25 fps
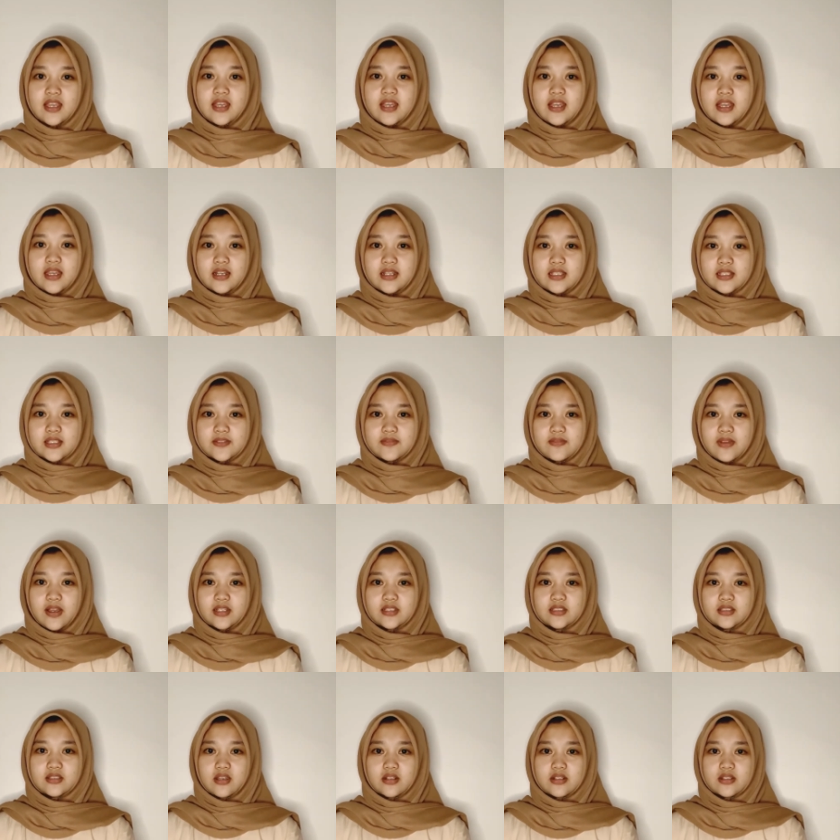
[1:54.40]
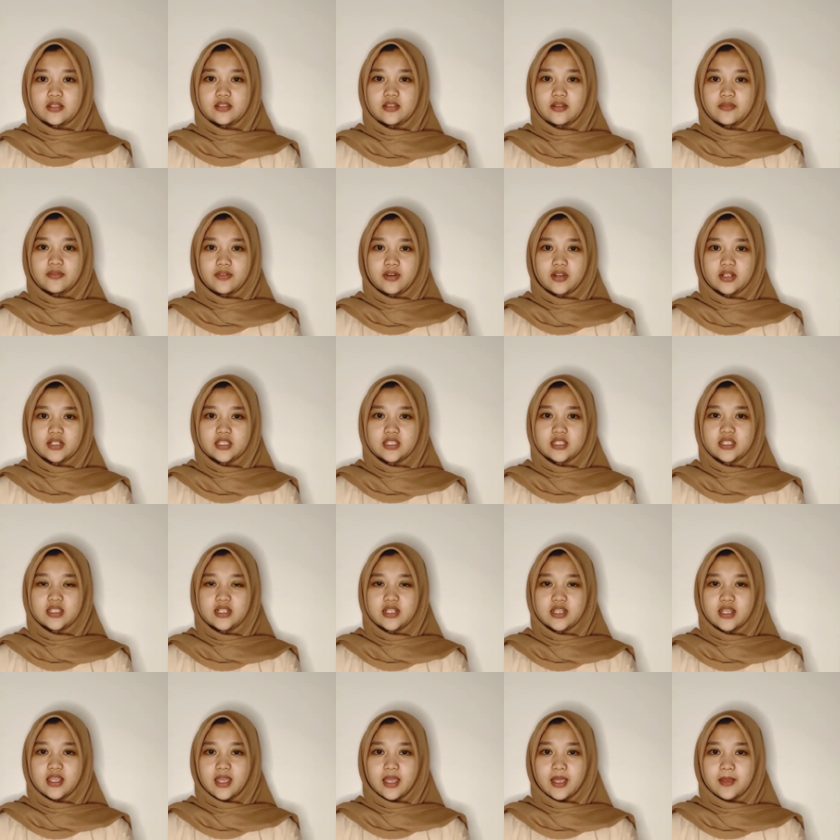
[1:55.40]
risk factors for
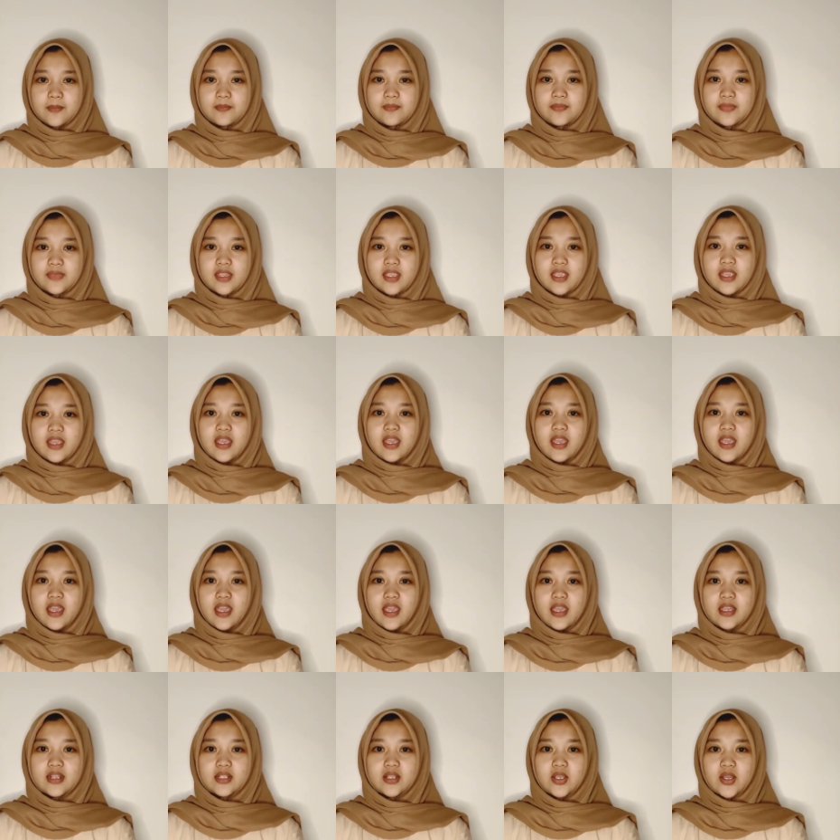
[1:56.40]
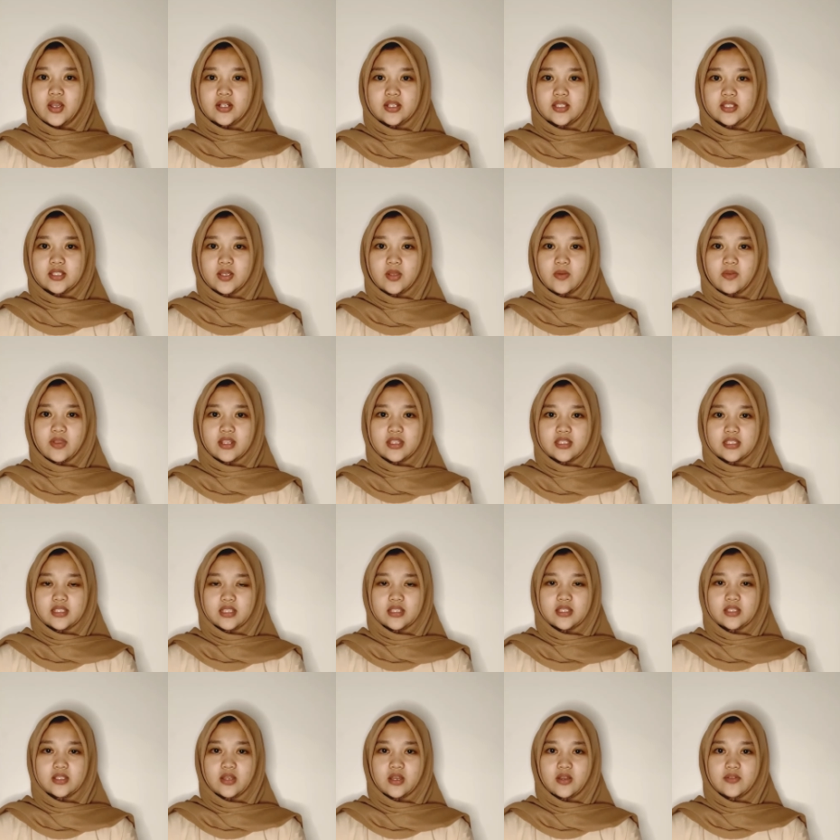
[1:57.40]
GDM, and consequences
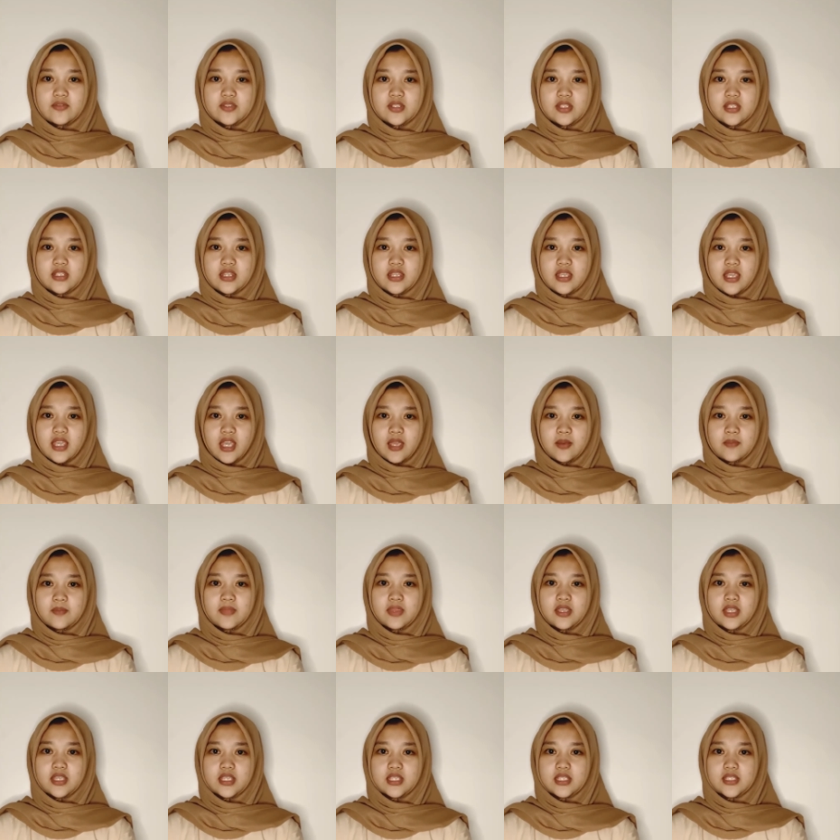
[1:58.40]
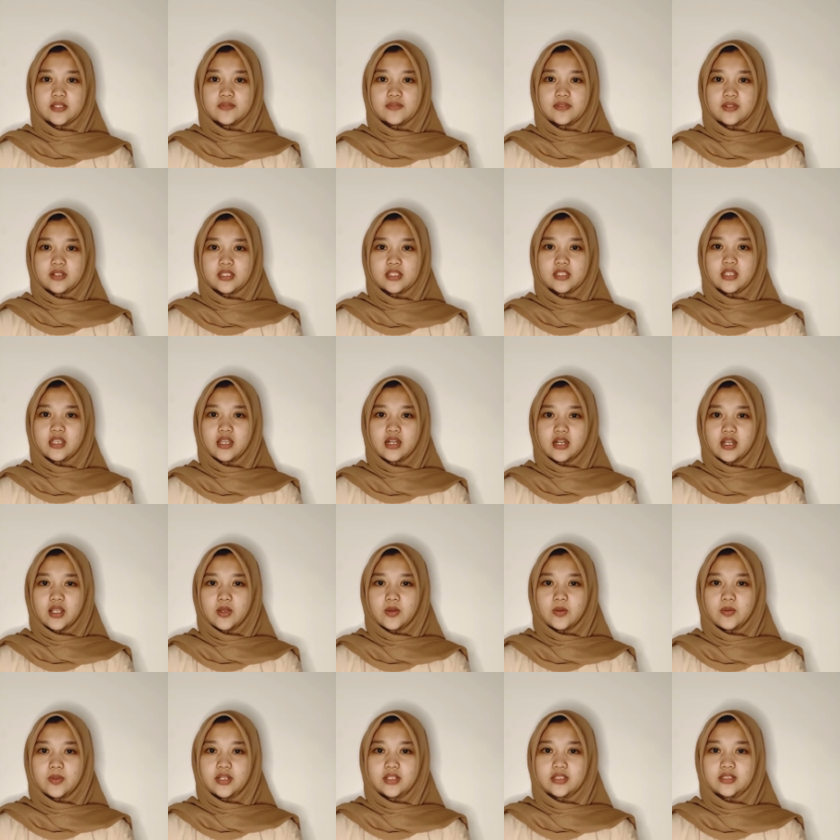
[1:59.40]
of GDM is first
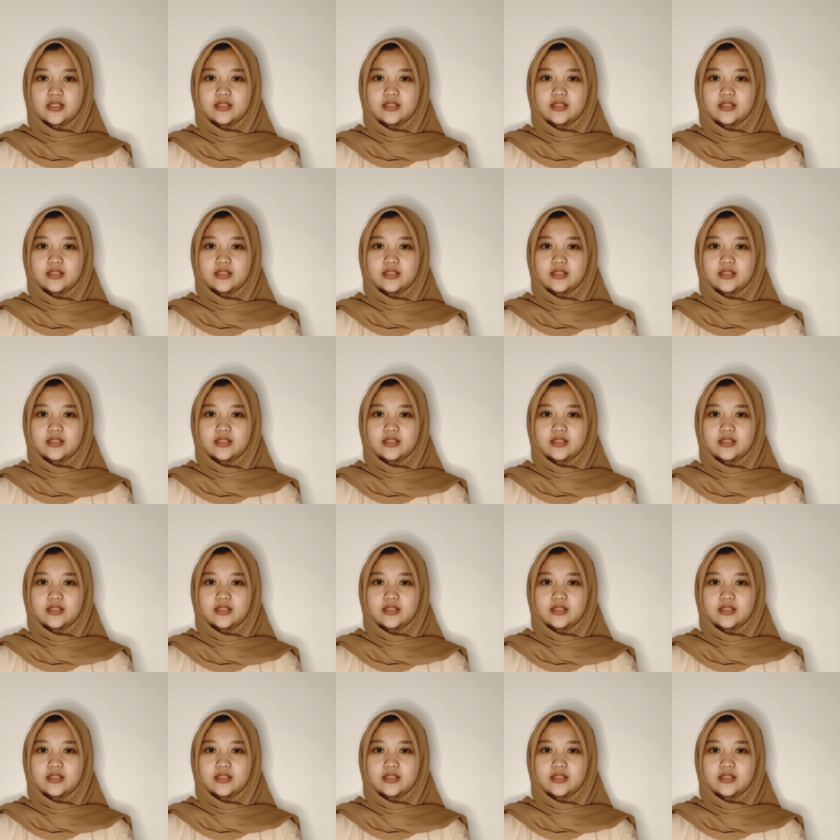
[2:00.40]
required.